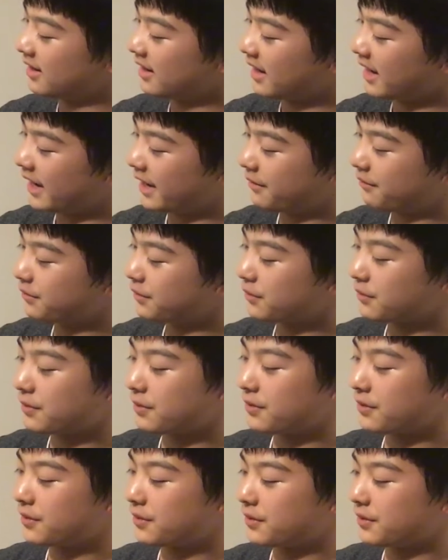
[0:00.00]
have
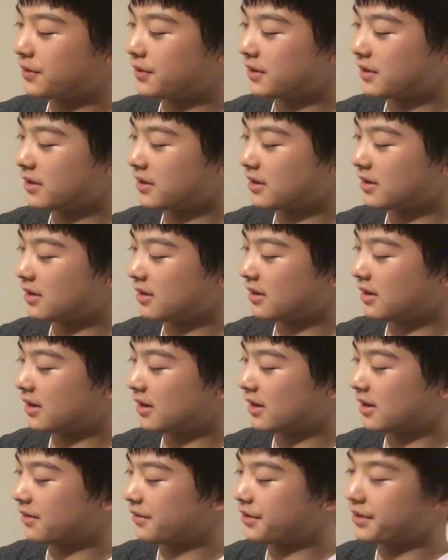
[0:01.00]
their
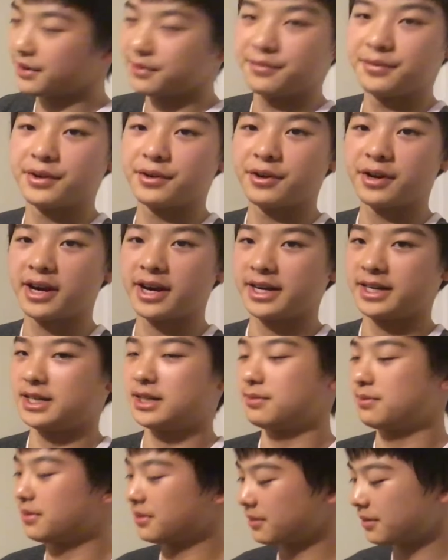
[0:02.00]
thumb very high
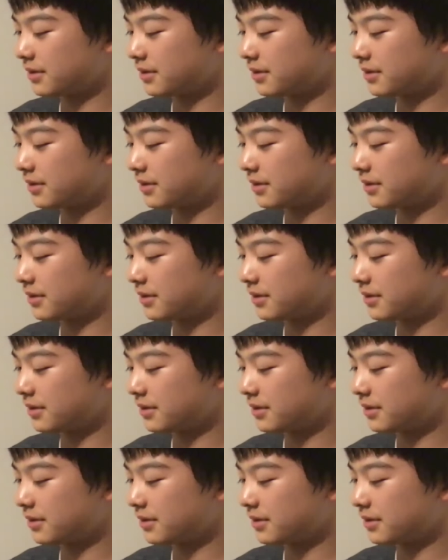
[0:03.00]
up.